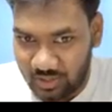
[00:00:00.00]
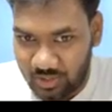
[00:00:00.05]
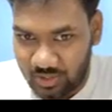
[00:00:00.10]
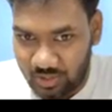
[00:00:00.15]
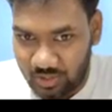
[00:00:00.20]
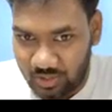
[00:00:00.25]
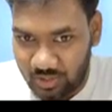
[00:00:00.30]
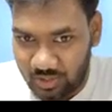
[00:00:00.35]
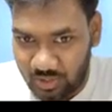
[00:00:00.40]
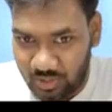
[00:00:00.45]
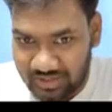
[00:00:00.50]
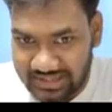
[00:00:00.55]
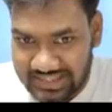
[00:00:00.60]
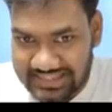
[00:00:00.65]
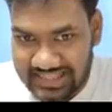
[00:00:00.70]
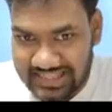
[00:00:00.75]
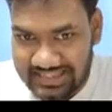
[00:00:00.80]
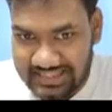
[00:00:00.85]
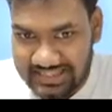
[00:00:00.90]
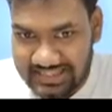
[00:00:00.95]
Or this
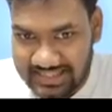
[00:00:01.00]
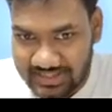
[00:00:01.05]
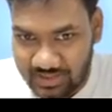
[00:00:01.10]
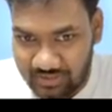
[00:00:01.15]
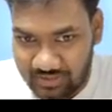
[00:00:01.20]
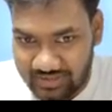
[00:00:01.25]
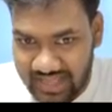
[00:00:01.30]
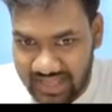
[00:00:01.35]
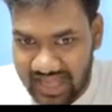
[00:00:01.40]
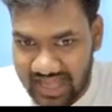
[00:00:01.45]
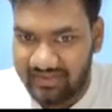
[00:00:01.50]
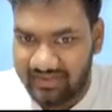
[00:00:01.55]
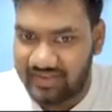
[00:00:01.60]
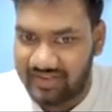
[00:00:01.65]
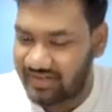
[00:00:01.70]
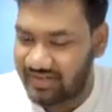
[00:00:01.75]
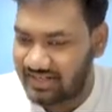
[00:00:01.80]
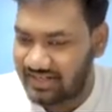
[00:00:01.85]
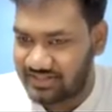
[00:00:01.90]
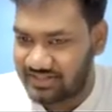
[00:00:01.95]
and this do we have a
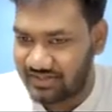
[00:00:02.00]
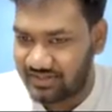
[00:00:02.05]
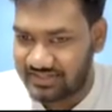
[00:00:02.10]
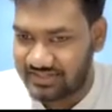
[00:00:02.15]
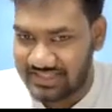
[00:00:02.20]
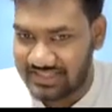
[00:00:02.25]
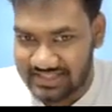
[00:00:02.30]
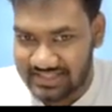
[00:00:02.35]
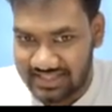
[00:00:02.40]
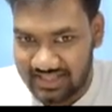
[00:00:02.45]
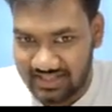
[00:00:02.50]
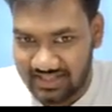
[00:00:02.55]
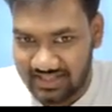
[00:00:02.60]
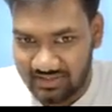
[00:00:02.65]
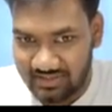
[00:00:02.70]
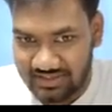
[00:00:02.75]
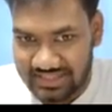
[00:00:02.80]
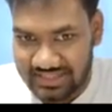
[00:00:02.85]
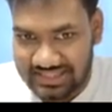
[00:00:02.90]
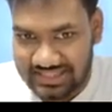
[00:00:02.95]
difference of 60?
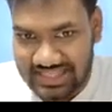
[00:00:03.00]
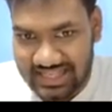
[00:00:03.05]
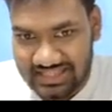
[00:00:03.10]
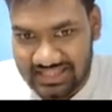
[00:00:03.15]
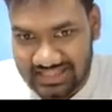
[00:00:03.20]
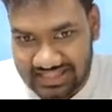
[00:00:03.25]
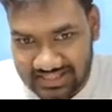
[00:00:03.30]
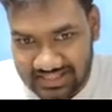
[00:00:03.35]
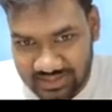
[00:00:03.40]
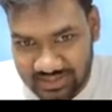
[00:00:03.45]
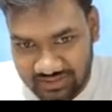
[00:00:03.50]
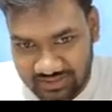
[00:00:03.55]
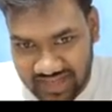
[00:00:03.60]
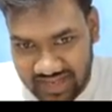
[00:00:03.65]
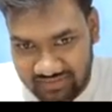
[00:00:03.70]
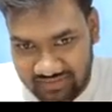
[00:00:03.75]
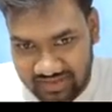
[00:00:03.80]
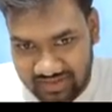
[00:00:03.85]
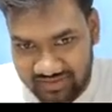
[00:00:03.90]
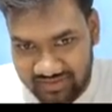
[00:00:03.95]
Or this and this do we
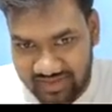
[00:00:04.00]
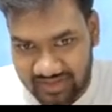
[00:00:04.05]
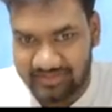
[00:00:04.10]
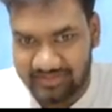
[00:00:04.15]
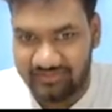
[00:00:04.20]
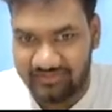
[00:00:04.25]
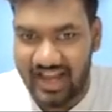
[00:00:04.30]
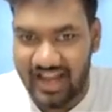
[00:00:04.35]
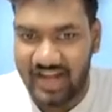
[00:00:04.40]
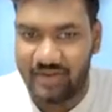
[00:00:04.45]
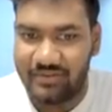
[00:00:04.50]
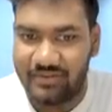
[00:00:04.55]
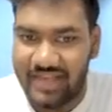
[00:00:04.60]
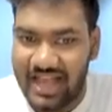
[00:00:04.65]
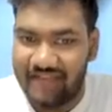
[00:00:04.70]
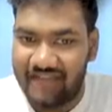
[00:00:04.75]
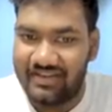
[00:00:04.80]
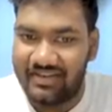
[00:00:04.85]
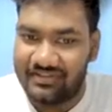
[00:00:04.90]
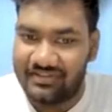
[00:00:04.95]
have a difference? Where do we
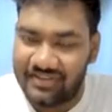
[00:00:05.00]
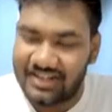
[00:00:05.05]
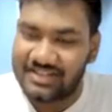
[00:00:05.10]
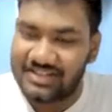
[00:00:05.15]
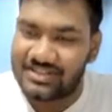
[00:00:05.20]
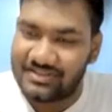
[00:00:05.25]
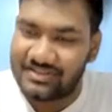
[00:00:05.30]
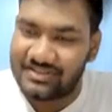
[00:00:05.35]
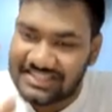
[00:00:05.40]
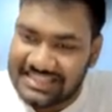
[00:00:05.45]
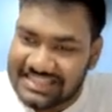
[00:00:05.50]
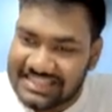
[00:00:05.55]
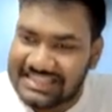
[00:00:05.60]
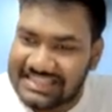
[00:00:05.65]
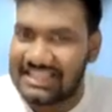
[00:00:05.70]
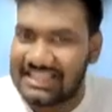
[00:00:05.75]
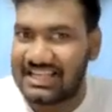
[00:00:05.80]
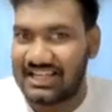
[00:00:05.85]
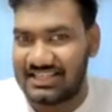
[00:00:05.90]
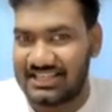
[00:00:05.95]
have a difference of
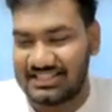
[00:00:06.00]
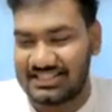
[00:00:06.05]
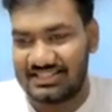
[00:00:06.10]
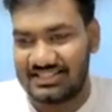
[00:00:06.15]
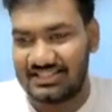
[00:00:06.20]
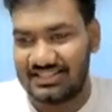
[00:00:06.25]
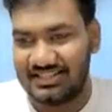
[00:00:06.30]
60, guys?